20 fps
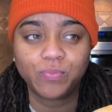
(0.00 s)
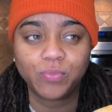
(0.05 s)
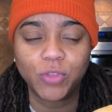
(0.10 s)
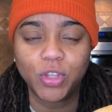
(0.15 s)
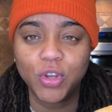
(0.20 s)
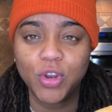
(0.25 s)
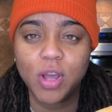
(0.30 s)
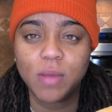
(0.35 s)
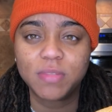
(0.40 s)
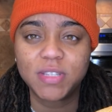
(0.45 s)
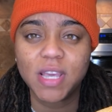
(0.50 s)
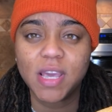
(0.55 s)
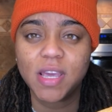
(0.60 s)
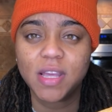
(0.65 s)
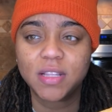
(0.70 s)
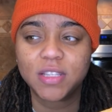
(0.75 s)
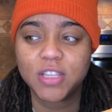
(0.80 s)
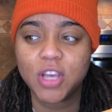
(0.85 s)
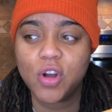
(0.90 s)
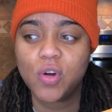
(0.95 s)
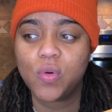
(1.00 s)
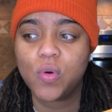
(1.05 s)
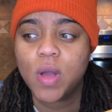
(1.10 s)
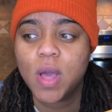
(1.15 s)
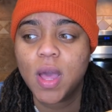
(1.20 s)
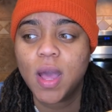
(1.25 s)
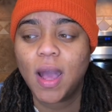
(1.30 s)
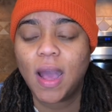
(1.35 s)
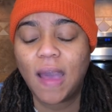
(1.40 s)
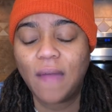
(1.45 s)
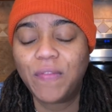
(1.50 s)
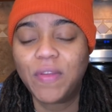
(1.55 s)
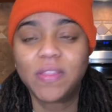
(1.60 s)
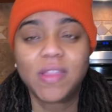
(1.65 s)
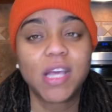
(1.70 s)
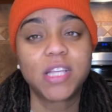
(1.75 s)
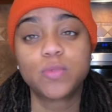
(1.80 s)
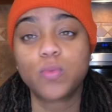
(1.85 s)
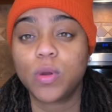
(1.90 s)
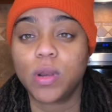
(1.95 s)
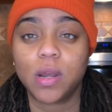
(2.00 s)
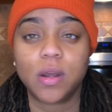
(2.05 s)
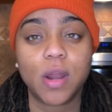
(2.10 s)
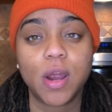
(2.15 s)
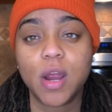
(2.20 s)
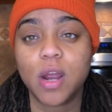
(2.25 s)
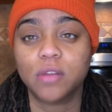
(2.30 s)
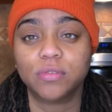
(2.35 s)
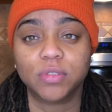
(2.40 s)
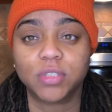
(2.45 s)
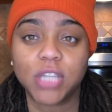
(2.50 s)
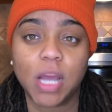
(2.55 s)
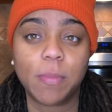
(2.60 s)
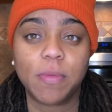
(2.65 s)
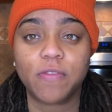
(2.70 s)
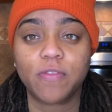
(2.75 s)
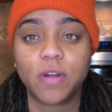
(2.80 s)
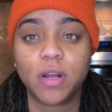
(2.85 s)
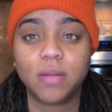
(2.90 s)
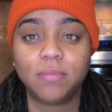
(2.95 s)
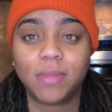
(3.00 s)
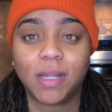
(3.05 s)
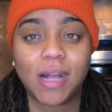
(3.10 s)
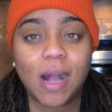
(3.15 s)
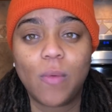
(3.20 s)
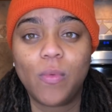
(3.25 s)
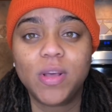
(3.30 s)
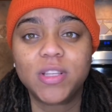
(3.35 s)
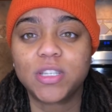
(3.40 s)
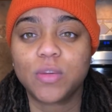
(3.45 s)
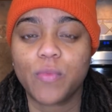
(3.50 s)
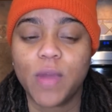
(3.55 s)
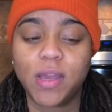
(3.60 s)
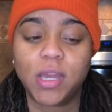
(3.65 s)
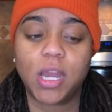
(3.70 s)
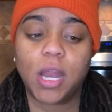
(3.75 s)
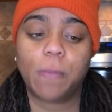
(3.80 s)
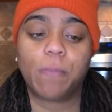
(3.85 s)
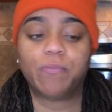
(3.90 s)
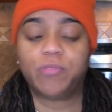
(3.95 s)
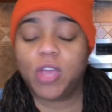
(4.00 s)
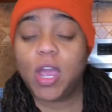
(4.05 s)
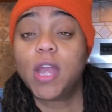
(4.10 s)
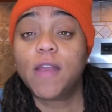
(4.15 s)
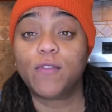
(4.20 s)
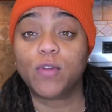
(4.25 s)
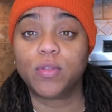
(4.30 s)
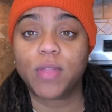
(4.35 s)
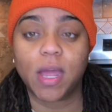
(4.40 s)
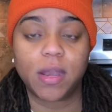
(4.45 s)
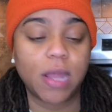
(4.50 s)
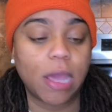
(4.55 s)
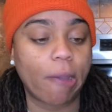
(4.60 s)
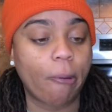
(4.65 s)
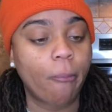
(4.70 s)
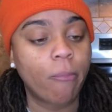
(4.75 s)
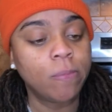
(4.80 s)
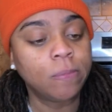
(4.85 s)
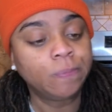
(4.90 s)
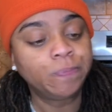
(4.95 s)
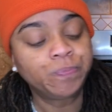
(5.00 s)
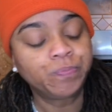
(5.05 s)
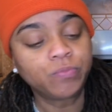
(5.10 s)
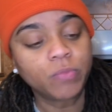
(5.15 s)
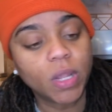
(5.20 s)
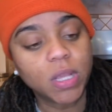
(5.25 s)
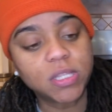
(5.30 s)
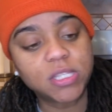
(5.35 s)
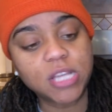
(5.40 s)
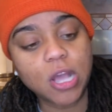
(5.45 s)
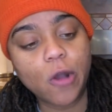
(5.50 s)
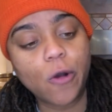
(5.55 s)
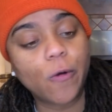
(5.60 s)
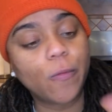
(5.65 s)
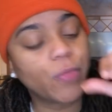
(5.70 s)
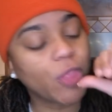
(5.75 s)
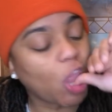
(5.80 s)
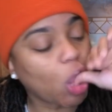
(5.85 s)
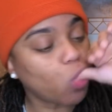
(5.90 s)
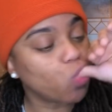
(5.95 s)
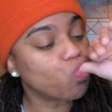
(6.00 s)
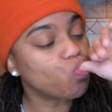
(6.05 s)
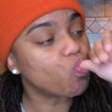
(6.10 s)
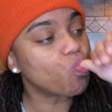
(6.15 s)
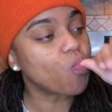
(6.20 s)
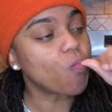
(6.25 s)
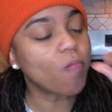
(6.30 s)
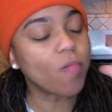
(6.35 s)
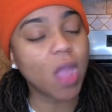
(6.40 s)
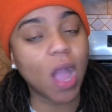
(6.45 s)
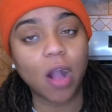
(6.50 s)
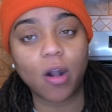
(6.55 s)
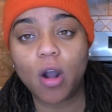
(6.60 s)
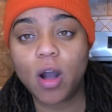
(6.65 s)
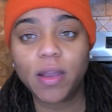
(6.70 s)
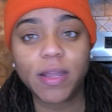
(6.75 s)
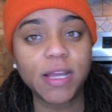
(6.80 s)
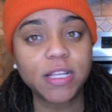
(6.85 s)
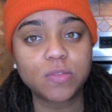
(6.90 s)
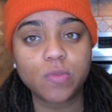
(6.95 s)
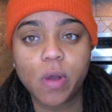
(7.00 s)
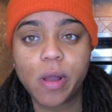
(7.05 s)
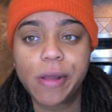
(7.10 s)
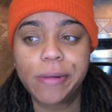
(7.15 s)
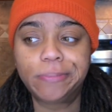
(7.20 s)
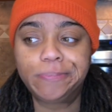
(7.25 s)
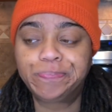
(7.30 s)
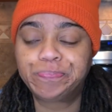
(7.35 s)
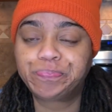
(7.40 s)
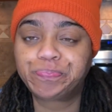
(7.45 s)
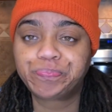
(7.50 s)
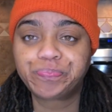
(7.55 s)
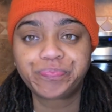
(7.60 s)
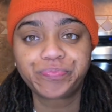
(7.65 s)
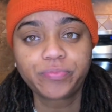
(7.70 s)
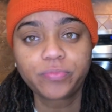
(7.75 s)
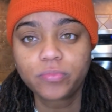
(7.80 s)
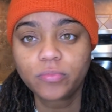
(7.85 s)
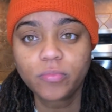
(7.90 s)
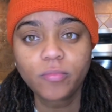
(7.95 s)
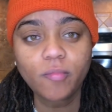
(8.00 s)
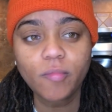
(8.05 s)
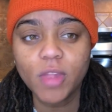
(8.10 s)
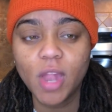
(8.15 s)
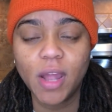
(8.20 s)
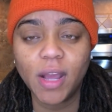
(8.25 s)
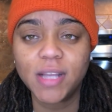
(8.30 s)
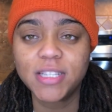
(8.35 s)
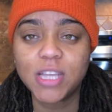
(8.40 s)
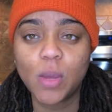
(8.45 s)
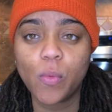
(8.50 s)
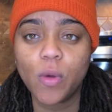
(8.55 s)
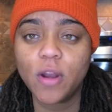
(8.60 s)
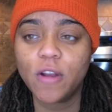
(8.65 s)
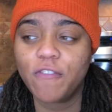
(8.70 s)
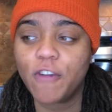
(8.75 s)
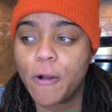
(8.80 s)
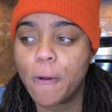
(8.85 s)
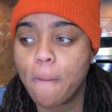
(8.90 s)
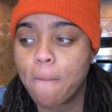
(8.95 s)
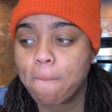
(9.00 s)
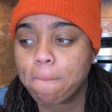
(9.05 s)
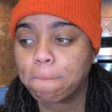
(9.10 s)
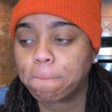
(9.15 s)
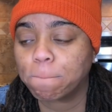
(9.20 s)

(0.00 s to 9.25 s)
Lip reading: You know what I'm saying? So I think that's where the nerves was coming from. Like, I wasn't ready to interview that day. So I called Antoine. Like I said, we're on the phone.